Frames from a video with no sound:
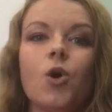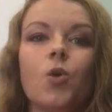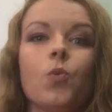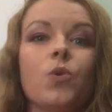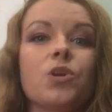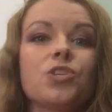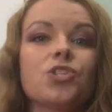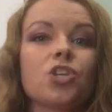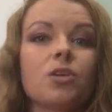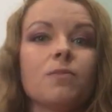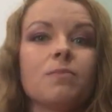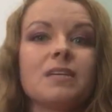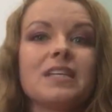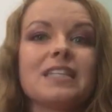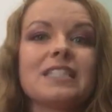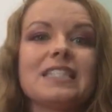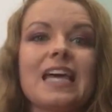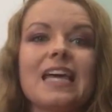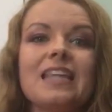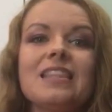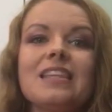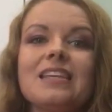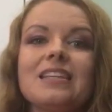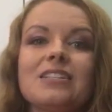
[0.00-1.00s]
which could be
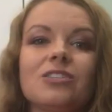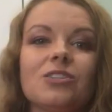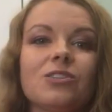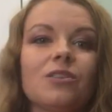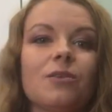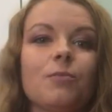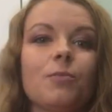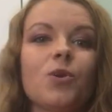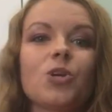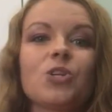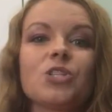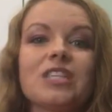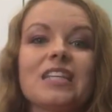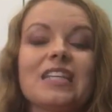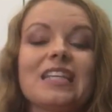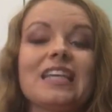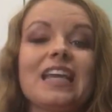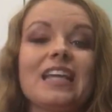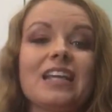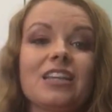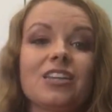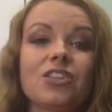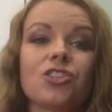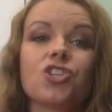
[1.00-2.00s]
deadly to the person
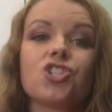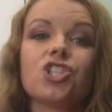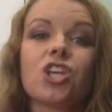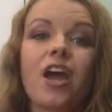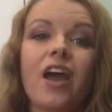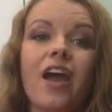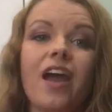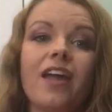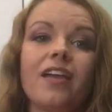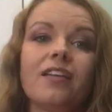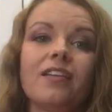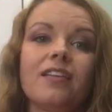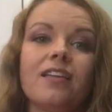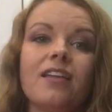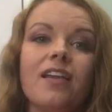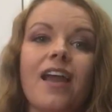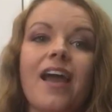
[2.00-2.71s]
getting the shot.